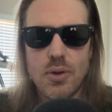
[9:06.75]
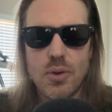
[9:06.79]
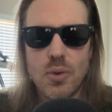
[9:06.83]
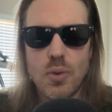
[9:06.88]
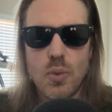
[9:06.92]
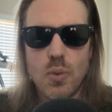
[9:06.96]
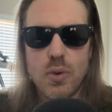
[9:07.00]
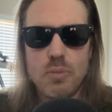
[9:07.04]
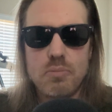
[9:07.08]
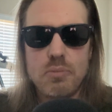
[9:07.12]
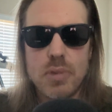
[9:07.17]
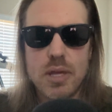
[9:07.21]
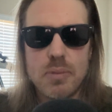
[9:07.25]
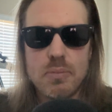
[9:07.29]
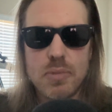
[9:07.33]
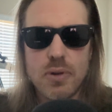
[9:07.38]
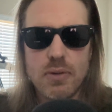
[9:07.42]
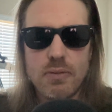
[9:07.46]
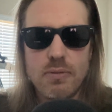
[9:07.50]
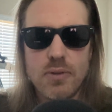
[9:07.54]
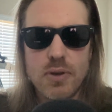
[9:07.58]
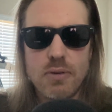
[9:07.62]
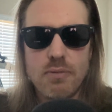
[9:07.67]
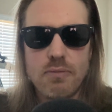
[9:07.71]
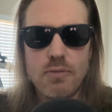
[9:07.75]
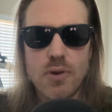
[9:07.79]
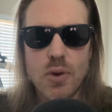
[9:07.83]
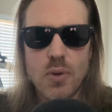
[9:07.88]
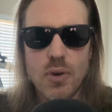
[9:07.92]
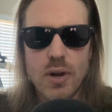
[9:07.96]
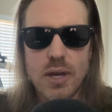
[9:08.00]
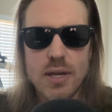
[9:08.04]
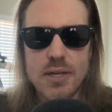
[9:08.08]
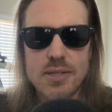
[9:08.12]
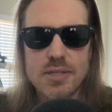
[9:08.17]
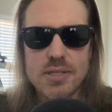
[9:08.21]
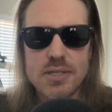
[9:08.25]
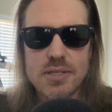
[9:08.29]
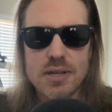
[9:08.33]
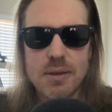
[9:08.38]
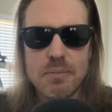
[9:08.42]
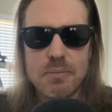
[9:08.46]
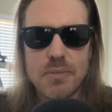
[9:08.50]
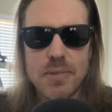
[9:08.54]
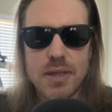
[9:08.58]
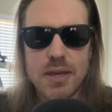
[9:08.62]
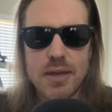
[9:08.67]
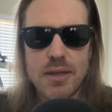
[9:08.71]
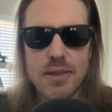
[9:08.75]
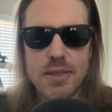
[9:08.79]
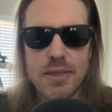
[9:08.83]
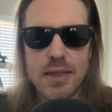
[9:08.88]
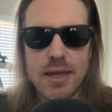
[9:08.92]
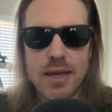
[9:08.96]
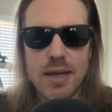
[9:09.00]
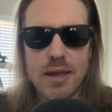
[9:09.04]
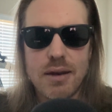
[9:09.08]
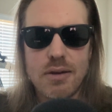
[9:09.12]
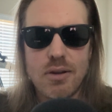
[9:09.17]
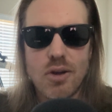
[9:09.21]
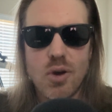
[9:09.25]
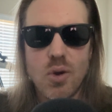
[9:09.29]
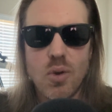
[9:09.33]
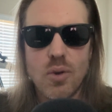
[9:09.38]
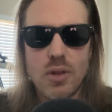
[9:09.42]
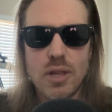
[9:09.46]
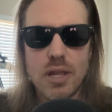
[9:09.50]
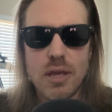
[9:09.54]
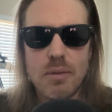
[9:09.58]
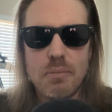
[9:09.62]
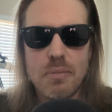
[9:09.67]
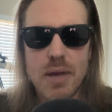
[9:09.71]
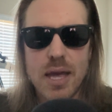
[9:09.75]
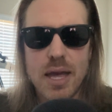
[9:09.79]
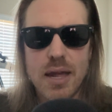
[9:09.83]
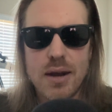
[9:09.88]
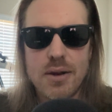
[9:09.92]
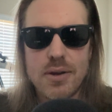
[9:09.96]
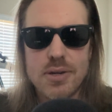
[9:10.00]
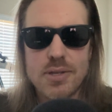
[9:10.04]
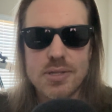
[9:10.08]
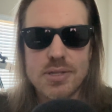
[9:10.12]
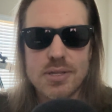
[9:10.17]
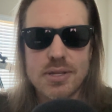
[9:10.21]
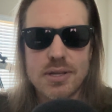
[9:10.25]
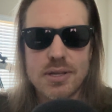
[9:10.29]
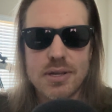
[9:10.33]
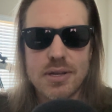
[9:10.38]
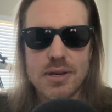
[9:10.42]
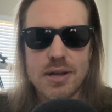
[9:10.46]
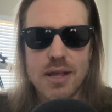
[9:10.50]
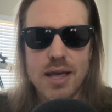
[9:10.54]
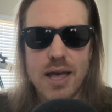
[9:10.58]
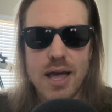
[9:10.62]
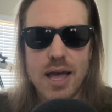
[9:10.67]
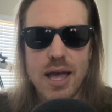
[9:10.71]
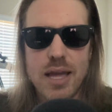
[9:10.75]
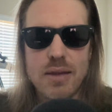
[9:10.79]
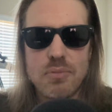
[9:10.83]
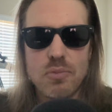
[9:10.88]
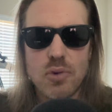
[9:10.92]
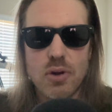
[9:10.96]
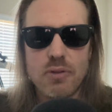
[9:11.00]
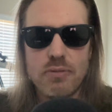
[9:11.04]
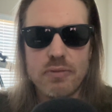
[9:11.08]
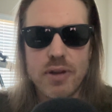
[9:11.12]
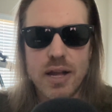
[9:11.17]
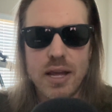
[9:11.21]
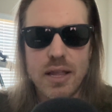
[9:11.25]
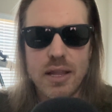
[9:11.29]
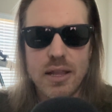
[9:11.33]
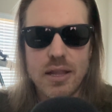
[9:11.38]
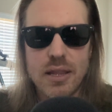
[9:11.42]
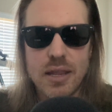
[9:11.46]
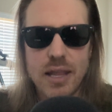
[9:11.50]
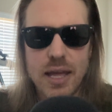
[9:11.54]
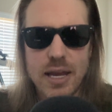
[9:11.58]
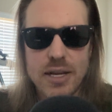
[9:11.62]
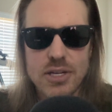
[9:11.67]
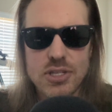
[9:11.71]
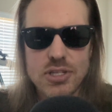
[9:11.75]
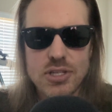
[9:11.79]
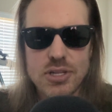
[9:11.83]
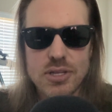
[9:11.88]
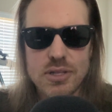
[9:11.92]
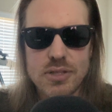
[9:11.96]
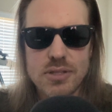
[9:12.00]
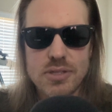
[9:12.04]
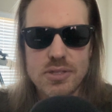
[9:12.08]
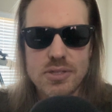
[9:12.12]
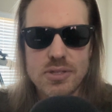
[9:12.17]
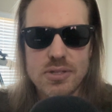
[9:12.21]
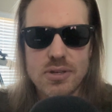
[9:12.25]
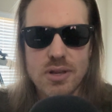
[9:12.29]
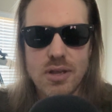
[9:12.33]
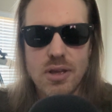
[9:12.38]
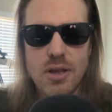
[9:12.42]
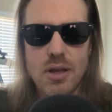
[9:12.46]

When people view voting as something that only matters in high-profile elections,